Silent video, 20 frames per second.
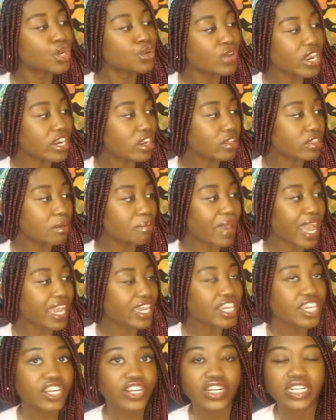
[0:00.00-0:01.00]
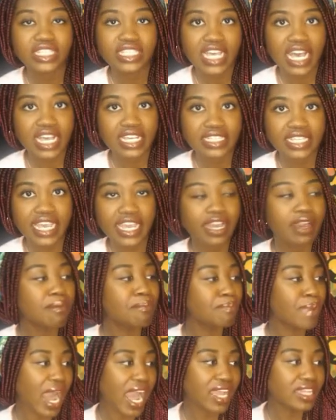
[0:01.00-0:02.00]
Right on the back here it says it
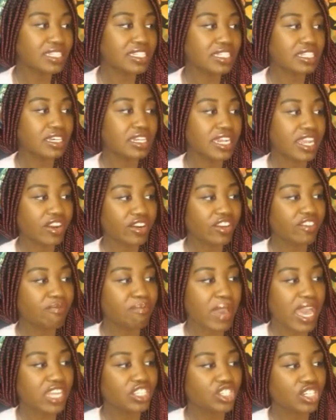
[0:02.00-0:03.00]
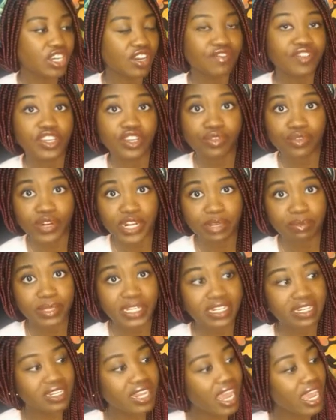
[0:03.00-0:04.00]
combines the narrative magic of the
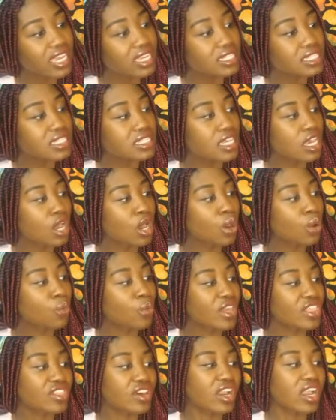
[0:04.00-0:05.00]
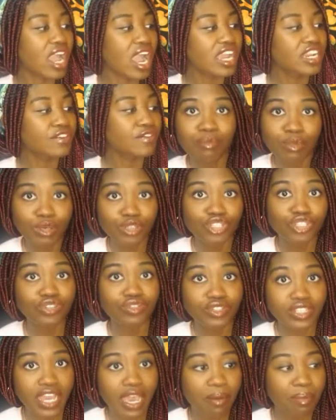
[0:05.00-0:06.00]
Arabian Nights with a kind of
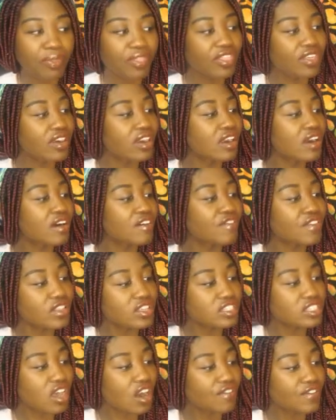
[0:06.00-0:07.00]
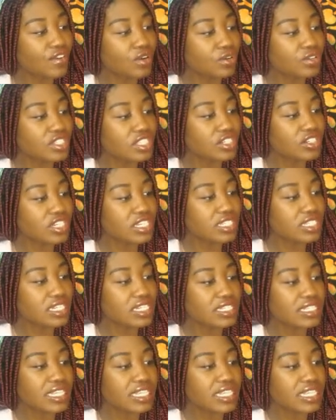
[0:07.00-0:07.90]
emotional depth, philosophical seriousness,